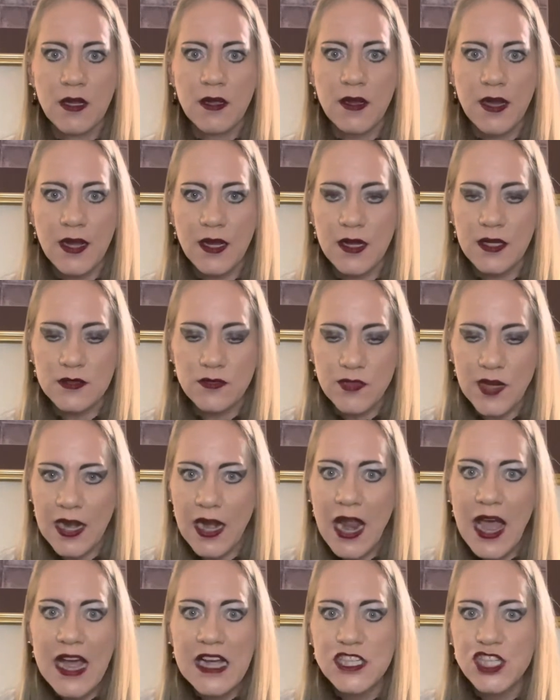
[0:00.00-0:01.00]
yeah, they
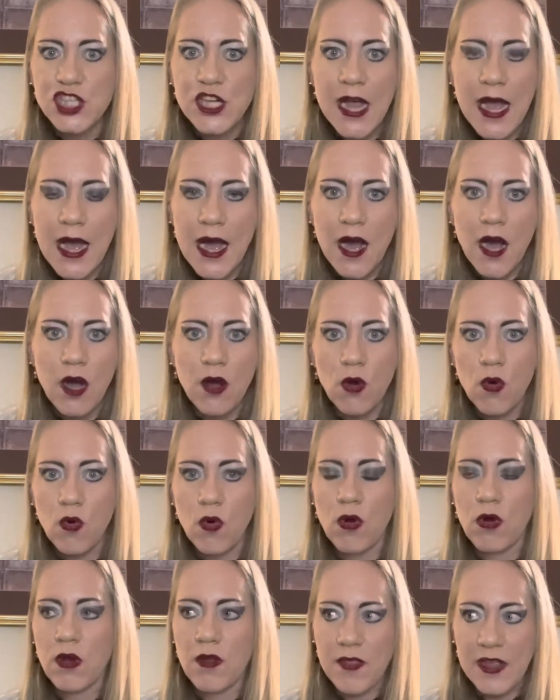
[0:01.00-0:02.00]
lashed out
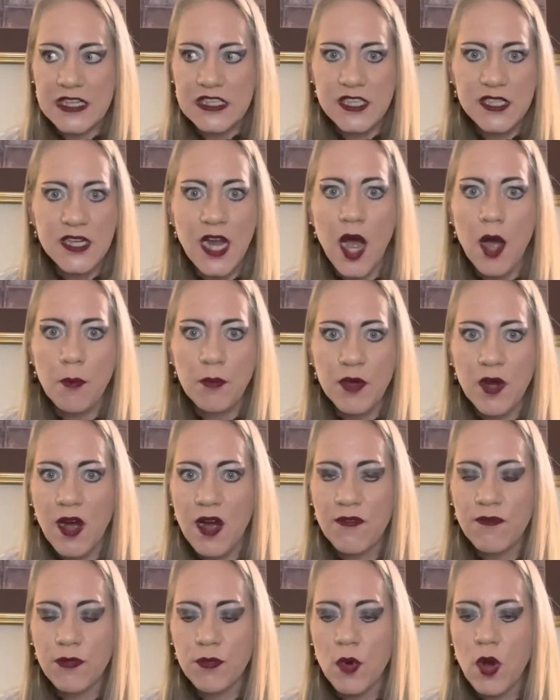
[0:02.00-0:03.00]
or they stomped
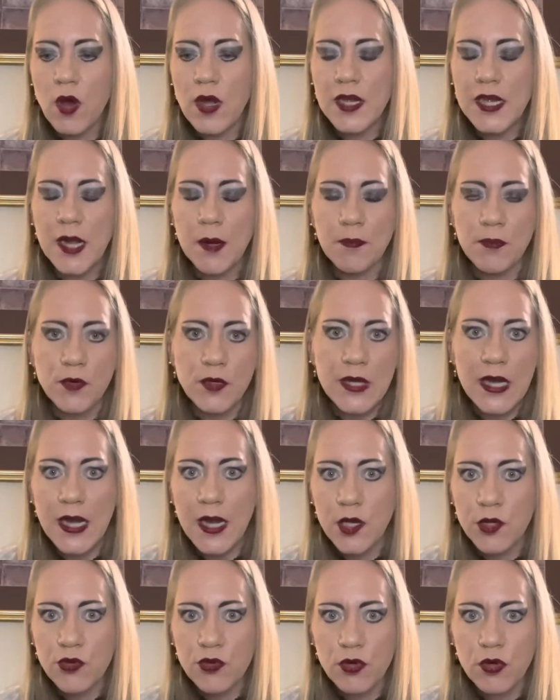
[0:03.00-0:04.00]
off, throw a temper
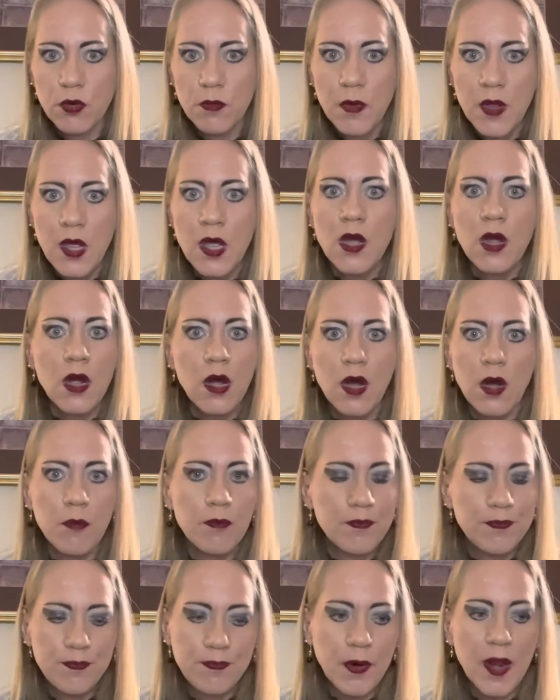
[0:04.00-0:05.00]
tantrum, uh,
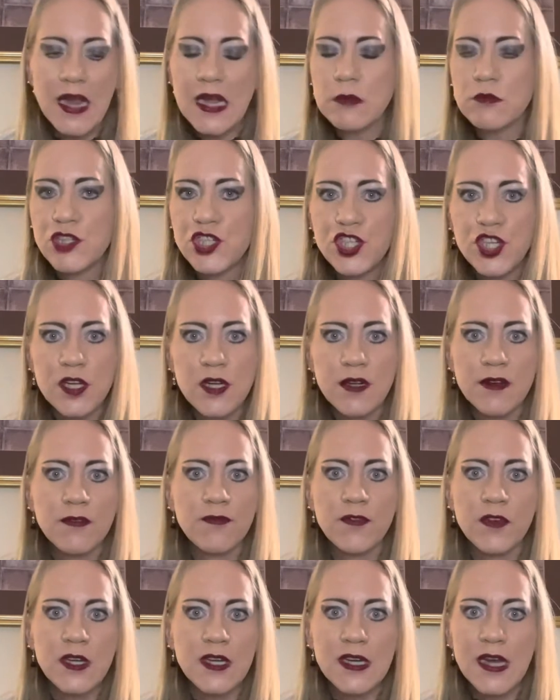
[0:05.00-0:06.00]
blame
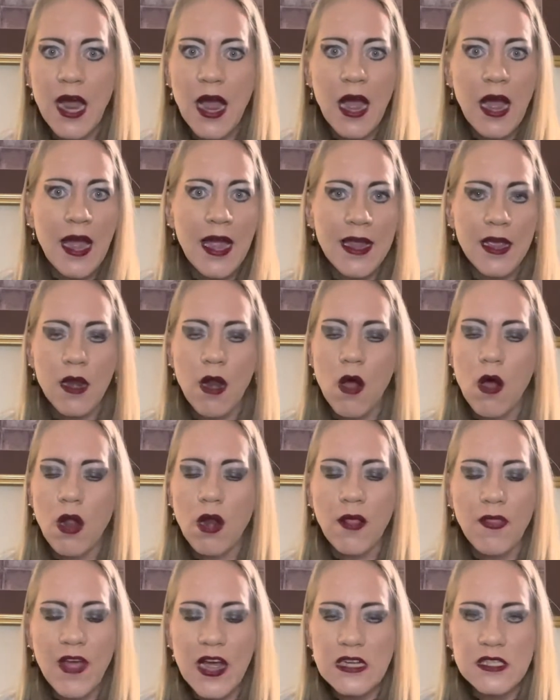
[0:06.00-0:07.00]
shift, deny, and all
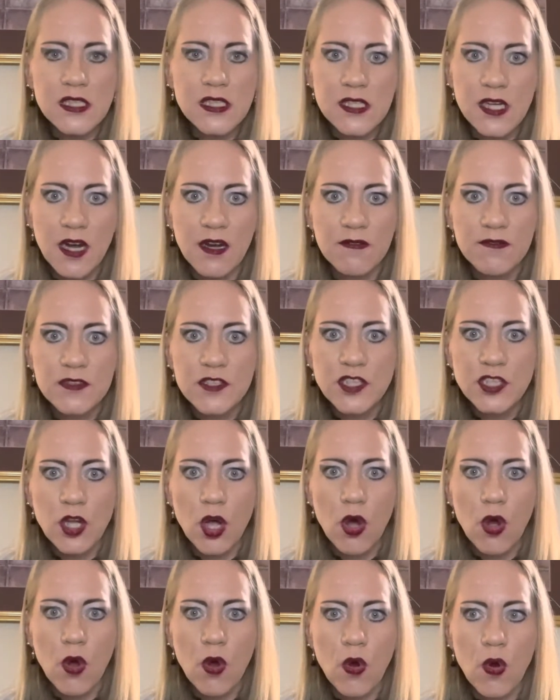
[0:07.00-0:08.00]
of that stuff. And
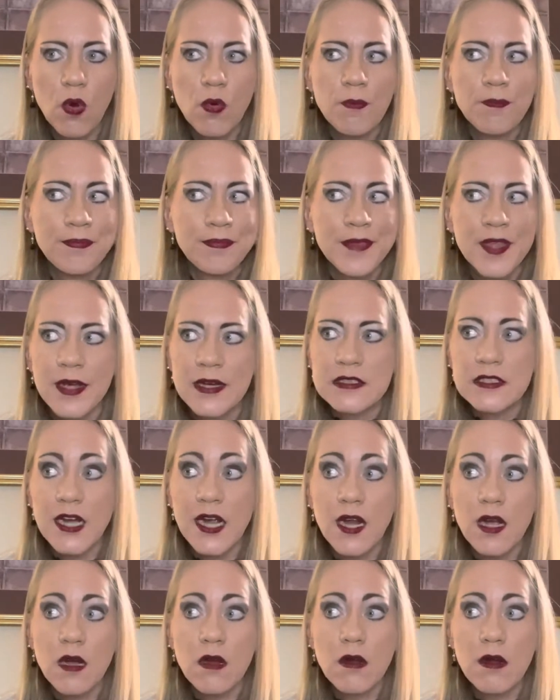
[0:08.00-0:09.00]
so it's
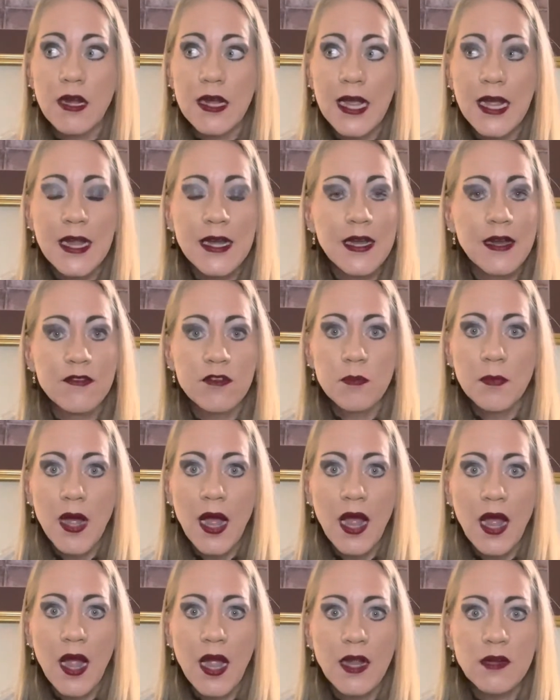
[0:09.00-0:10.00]
like, okay, never
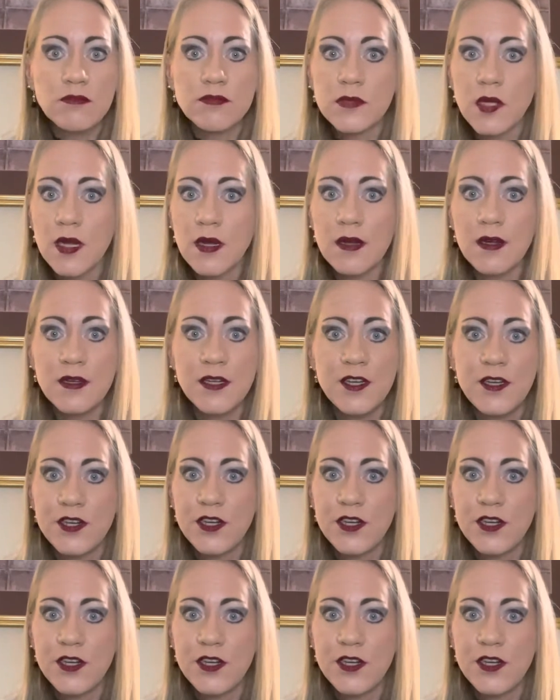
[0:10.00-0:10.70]
mind. She's